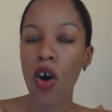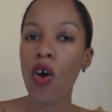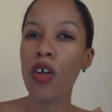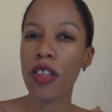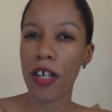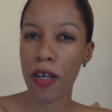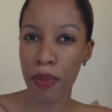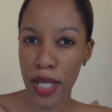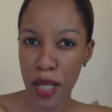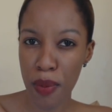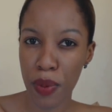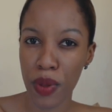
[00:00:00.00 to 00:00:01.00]
other
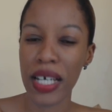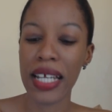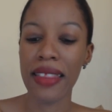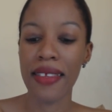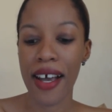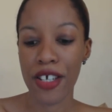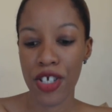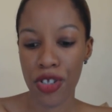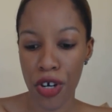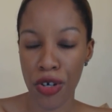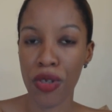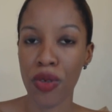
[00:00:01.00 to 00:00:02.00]
people in the
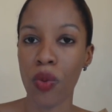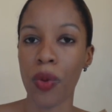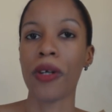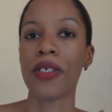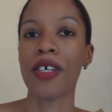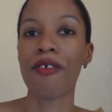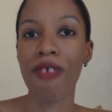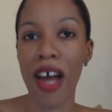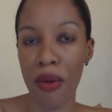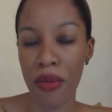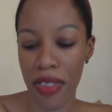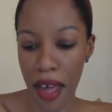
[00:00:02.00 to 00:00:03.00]
external world
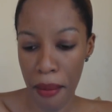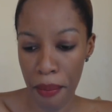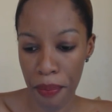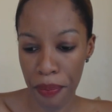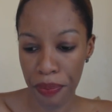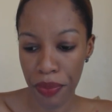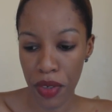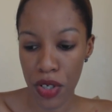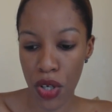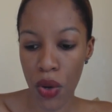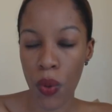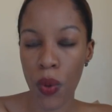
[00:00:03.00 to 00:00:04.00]
around them.
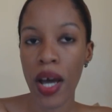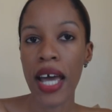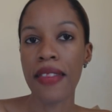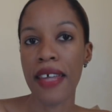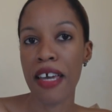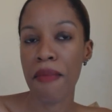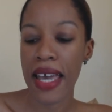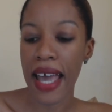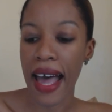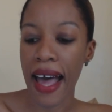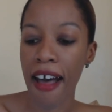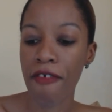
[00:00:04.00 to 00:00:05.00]
So they may
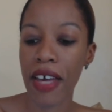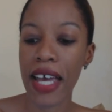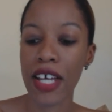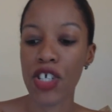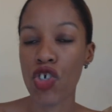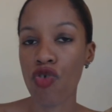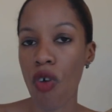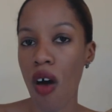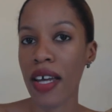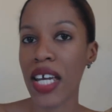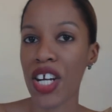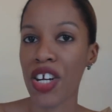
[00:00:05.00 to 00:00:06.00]
have a
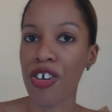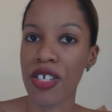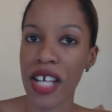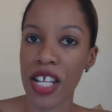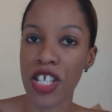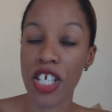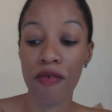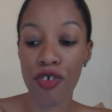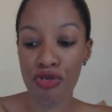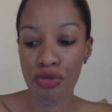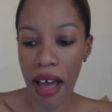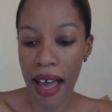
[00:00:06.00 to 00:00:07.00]
strong inner sense of
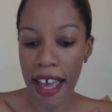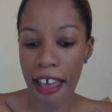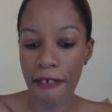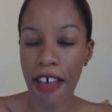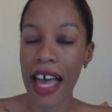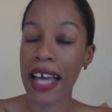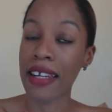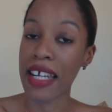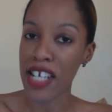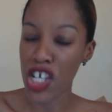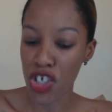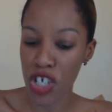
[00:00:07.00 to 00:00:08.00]
drive and
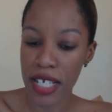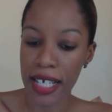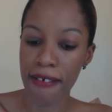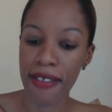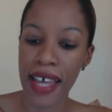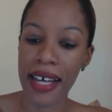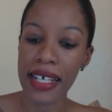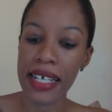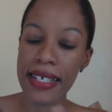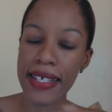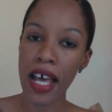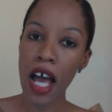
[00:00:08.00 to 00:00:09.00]
initiative that
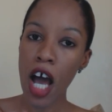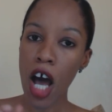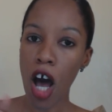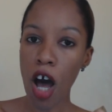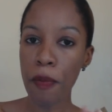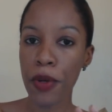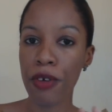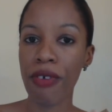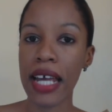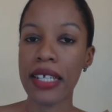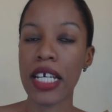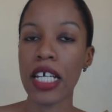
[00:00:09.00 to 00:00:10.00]
is
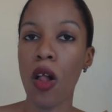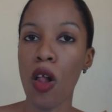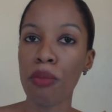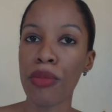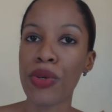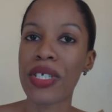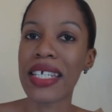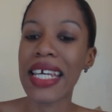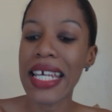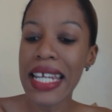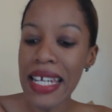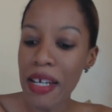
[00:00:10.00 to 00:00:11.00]
operating almost
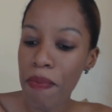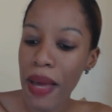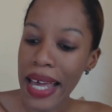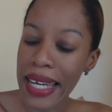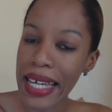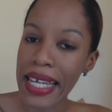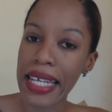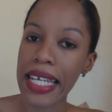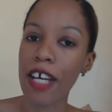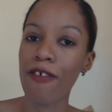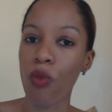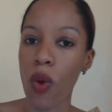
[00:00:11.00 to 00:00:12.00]

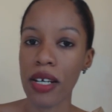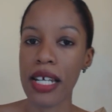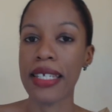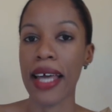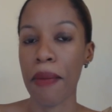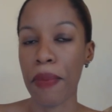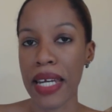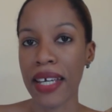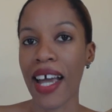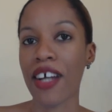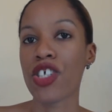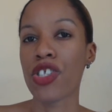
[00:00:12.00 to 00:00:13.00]
independently of what is
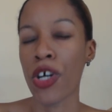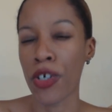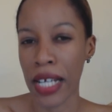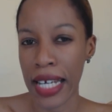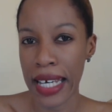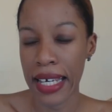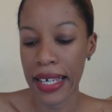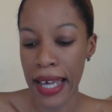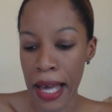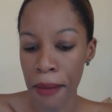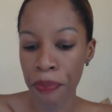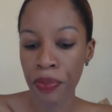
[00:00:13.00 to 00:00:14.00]
happening externally.
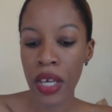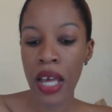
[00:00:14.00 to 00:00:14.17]
Yeah.